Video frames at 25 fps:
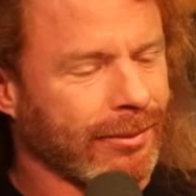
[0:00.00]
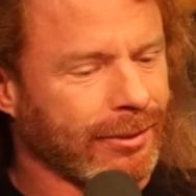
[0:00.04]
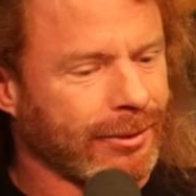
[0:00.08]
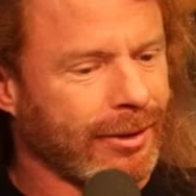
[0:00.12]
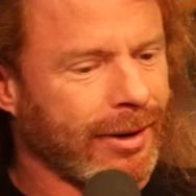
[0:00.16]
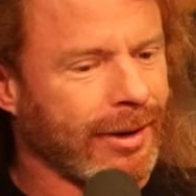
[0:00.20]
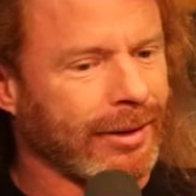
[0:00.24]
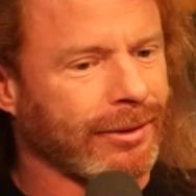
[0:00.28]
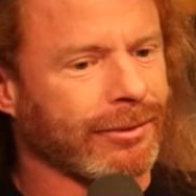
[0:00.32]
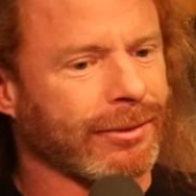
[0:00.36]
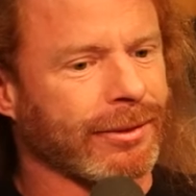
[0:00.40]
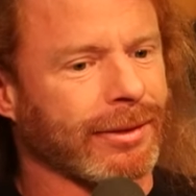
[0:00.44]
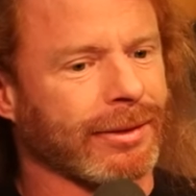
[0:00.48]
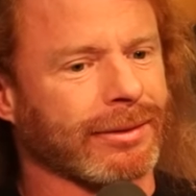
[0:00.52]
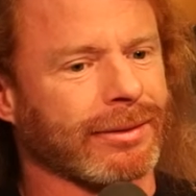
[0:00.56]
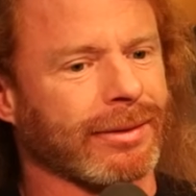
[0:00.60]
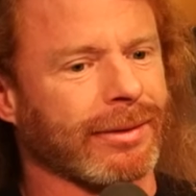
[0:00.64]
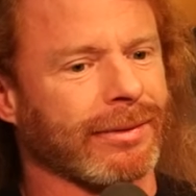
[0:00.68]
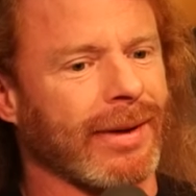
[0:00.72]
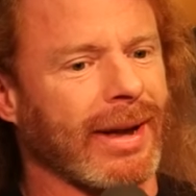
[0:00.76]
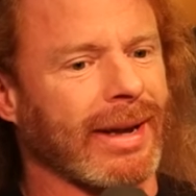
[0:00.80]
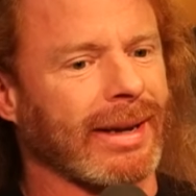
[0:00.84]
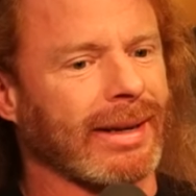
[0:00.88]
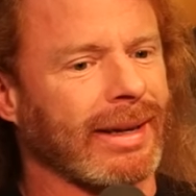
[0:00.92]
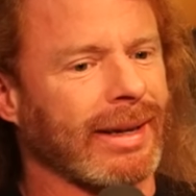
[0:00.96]
transference
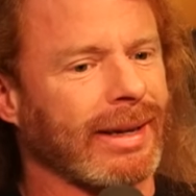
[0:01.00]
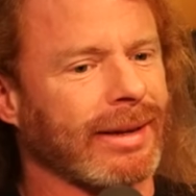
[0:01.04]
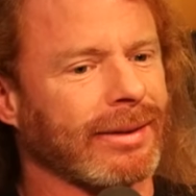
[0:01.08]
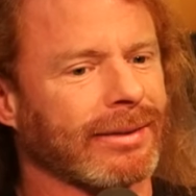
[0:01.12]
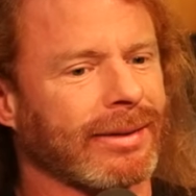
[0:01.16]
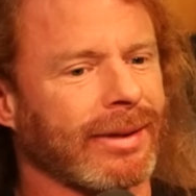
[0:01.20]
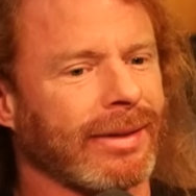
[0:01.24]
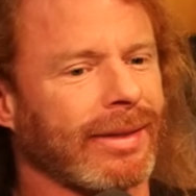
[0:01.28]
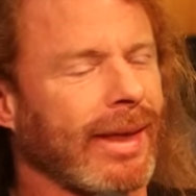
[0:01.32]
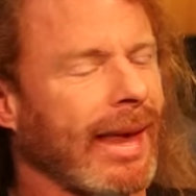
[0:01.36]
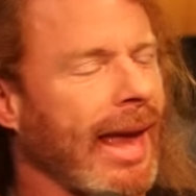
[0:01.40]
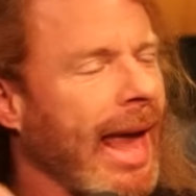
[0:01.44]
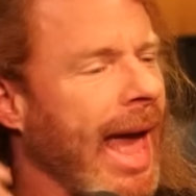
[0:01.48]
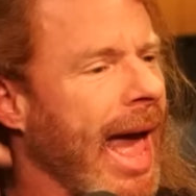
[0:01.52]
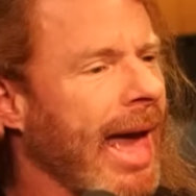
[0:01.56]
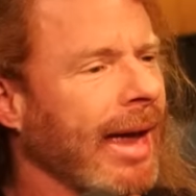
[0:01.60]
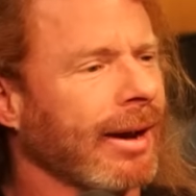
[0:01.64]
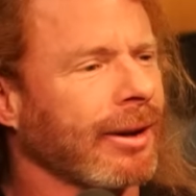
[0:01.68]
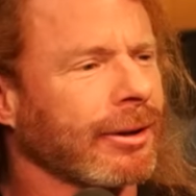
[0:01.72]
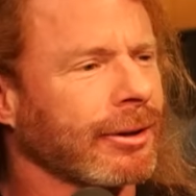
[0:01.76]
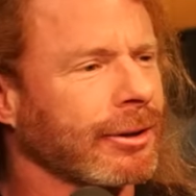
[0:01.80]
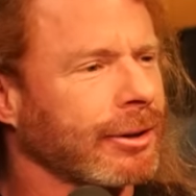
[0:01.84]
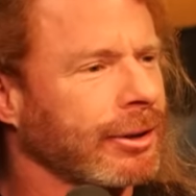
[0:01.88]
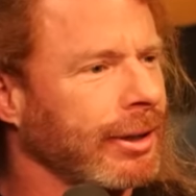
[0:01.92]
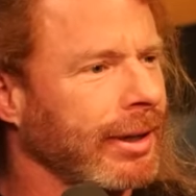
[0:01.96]
of ideas and the
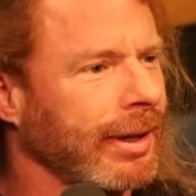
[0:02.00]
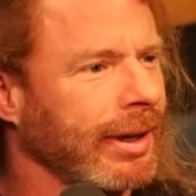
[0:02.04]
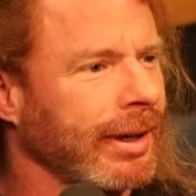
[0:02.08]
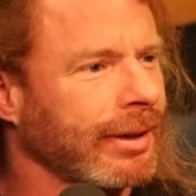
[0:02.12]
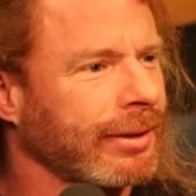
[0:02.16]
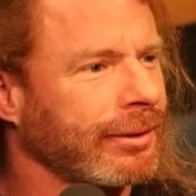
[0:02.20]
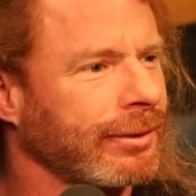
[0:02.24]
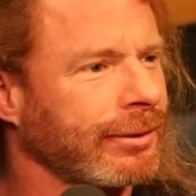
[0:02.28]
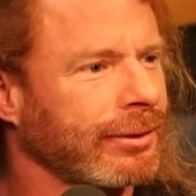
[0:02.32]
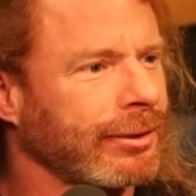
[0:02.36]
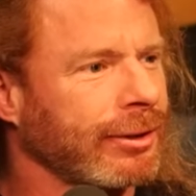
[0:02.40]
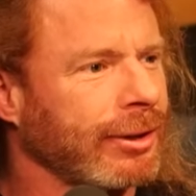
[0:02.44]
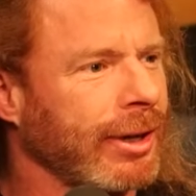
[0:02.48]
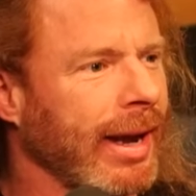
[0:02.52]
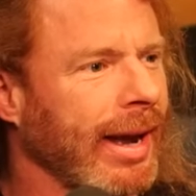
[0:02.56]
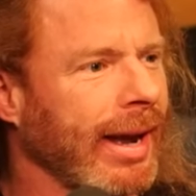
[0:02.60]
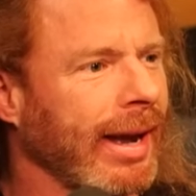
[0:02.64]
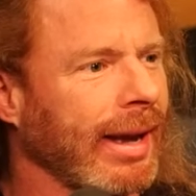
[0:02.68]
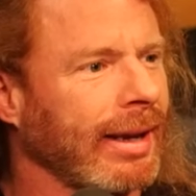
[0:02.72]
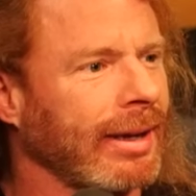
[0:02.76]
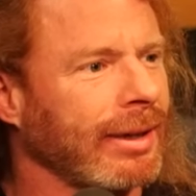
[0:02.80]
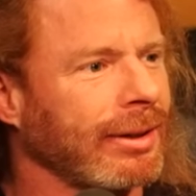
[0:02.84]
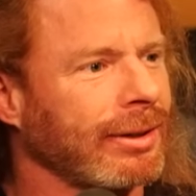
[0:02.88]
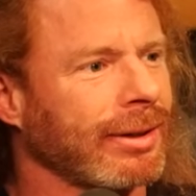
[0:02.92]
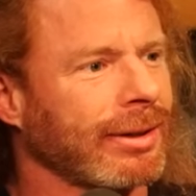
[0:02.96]
energy
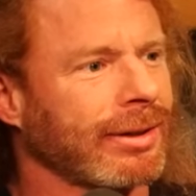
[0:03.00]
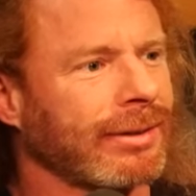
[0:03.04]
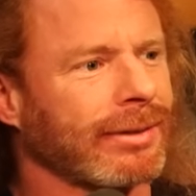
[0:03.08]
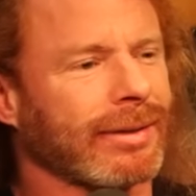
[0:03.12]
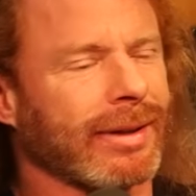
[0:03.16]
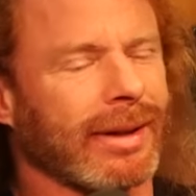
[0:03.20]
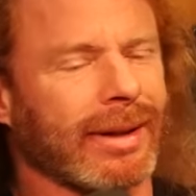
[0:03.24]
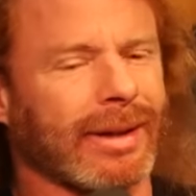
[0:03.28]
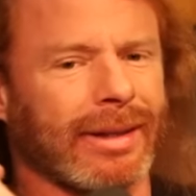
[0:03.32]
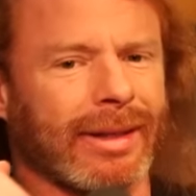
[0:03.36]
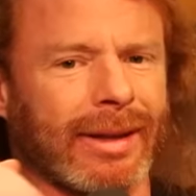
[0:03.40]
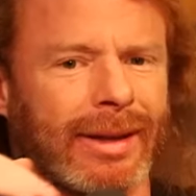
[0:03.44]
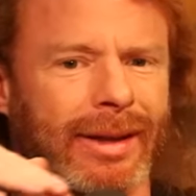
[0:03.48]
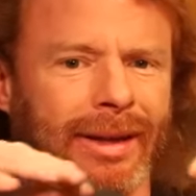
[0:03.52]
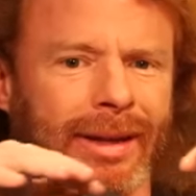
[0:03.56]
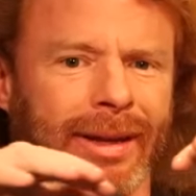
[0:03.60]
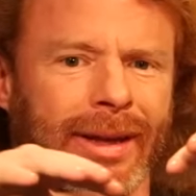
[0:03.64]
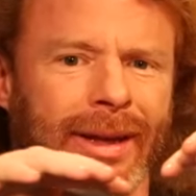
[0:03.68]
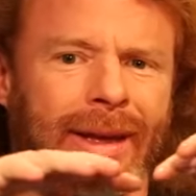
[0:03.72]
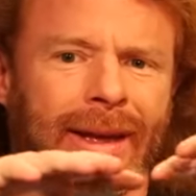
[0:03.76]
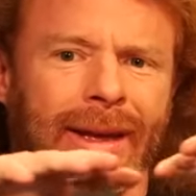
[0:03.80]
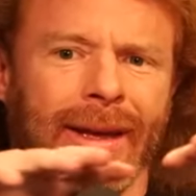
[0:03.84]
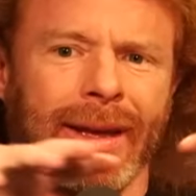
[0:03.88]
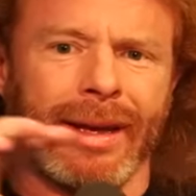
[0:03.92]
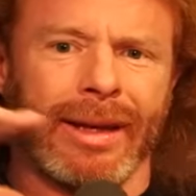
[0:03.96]
exchange, it's like mm-hmm.
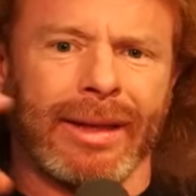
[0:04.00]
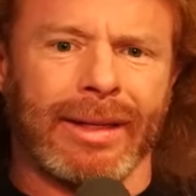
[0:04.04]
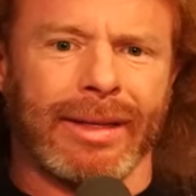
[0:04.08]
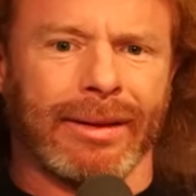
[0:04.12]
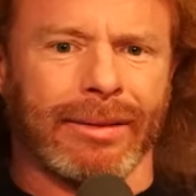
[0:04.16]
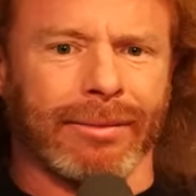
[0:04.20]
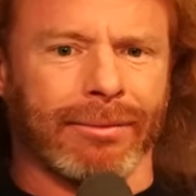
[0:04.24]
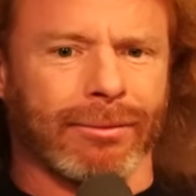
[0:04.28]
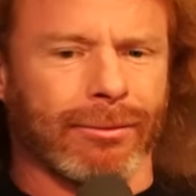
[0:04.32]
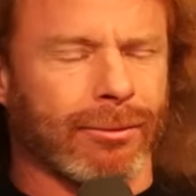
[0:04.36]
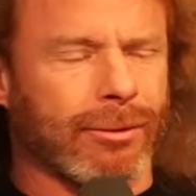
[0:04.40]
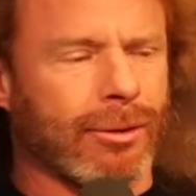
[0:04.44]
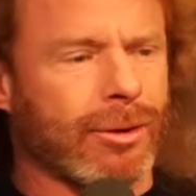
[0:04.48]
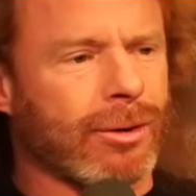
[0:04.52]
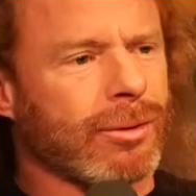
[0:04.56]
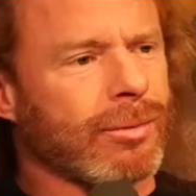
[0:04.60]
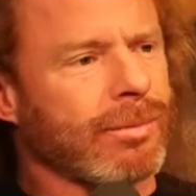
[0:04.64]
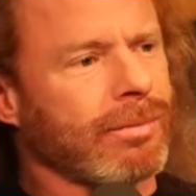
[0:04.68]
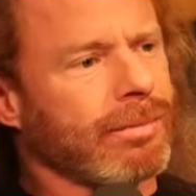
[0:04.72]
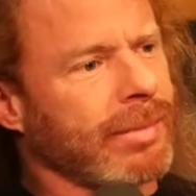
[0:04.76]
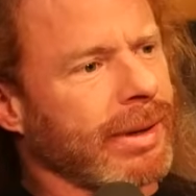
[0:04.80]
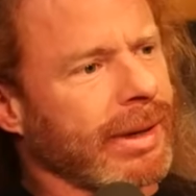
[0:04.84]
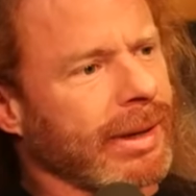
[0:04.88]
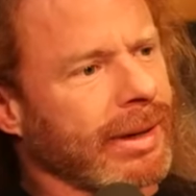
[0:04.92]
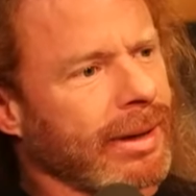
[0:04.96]
The
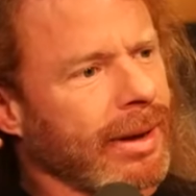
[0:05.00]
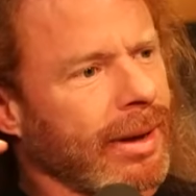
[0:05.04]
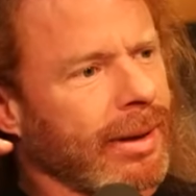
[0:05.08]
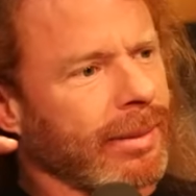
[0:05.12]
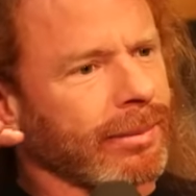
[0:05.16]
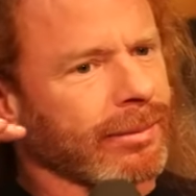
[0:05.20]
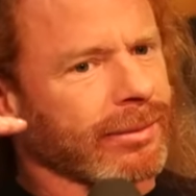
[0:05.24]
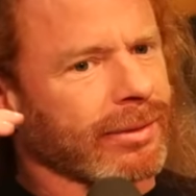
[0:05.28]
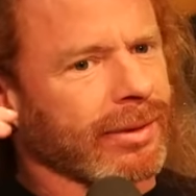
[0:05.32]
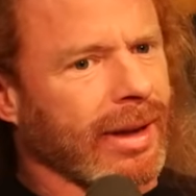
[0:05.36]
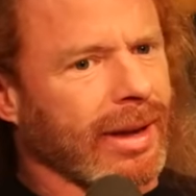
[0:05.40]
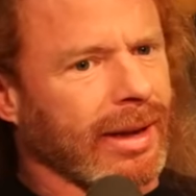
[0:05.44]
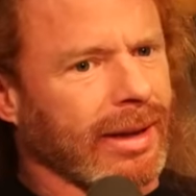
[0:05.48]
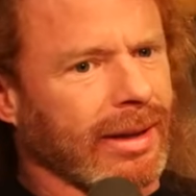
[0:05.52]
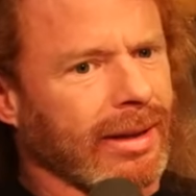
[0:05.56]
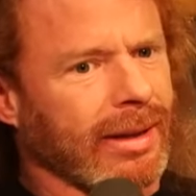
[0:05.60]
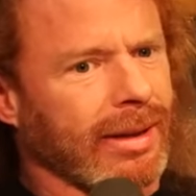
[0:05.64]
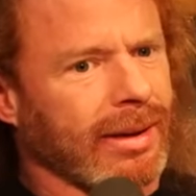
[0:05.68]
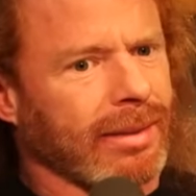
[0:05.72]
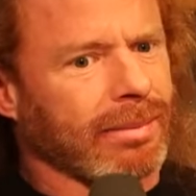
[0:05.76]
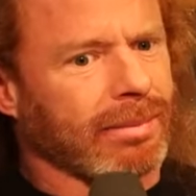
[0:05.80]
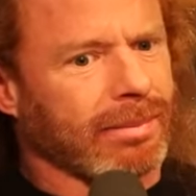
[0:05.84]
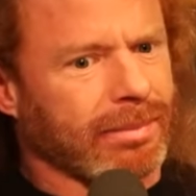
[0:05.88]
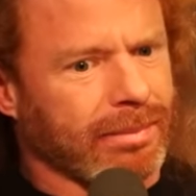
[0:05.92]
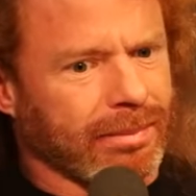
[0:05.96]
room becomes like
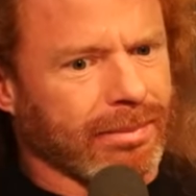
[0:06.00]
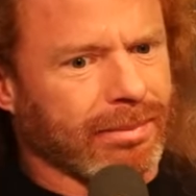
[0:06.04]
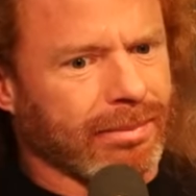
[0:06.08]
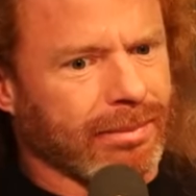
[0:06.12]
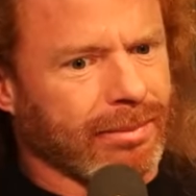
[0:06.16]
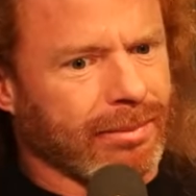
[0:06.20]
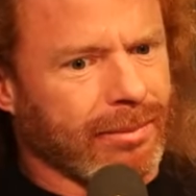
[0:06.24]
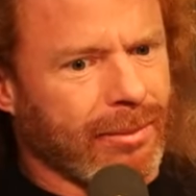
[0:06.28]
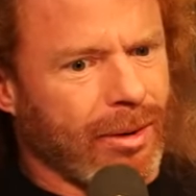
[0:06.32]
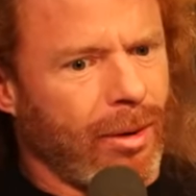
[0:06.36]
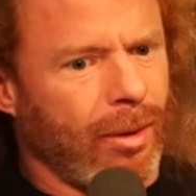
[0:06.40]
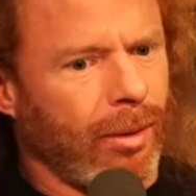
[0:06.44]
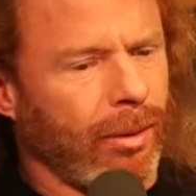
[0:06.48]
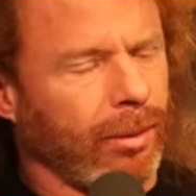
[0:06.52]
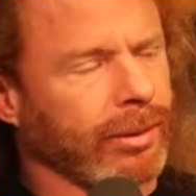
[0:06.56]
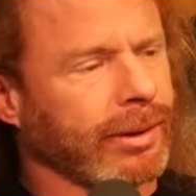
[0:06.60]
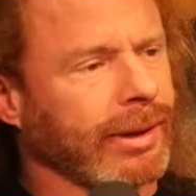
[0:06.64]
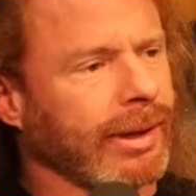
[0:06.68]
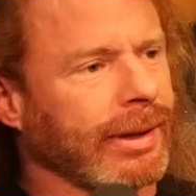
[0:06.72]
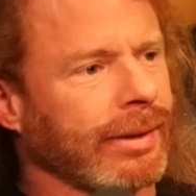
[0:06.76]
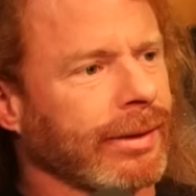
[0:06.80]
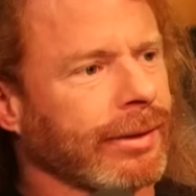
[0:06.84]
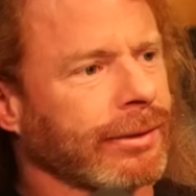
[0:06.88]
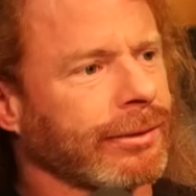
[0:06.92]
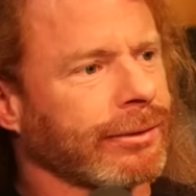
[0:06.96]
the
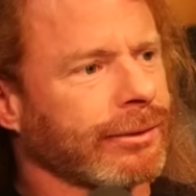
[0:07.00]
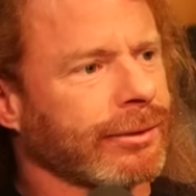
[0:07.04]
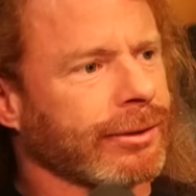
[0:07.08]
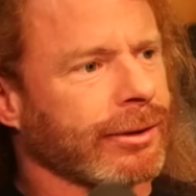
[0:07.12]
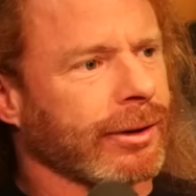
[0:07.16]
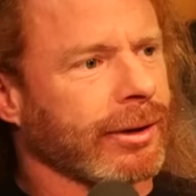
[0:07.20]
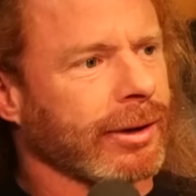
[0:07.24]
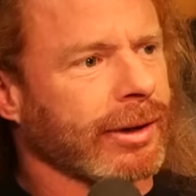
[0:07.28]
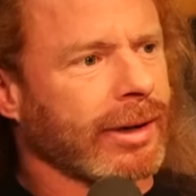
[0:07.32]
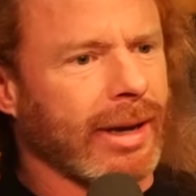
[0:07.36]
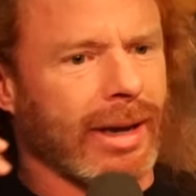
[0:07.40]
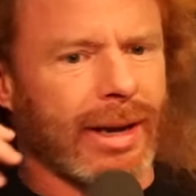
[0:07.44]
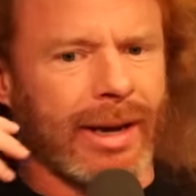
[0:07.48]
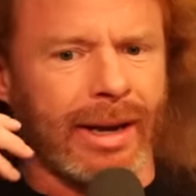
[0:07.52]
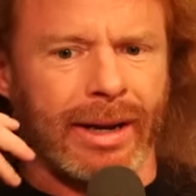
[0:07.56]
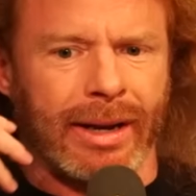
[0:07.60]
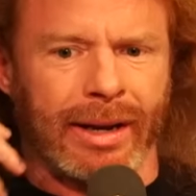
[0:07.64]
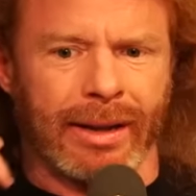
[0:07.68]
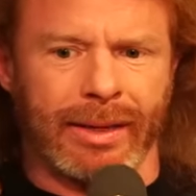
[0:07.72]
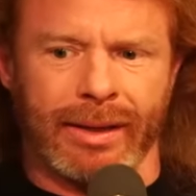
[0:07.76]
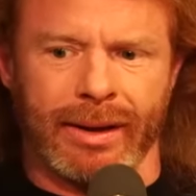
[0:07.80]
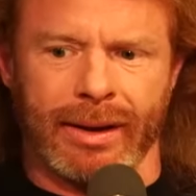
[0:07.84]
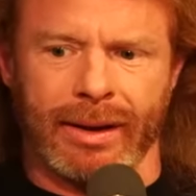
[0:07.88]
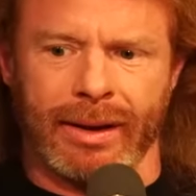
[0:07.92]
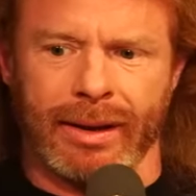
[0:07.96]
holding the circuit,
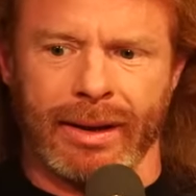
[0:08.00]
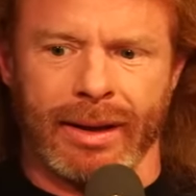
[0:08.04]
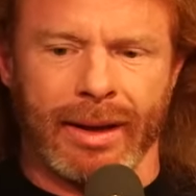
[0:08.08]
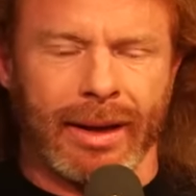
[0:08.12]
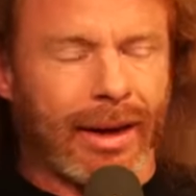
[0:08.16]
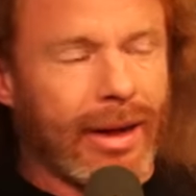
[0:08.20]
and the